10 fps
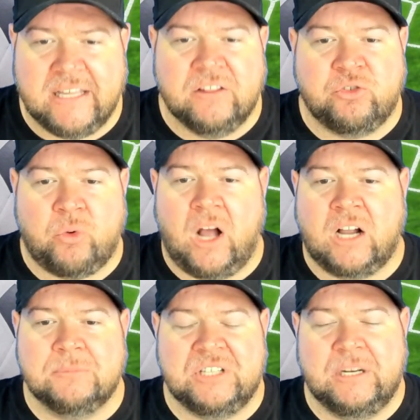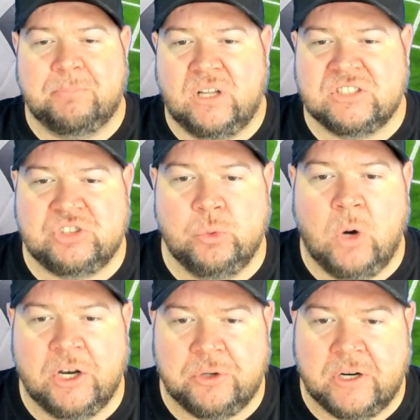and the draw comes in at plus
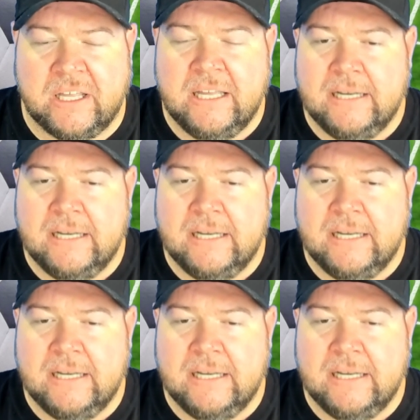200.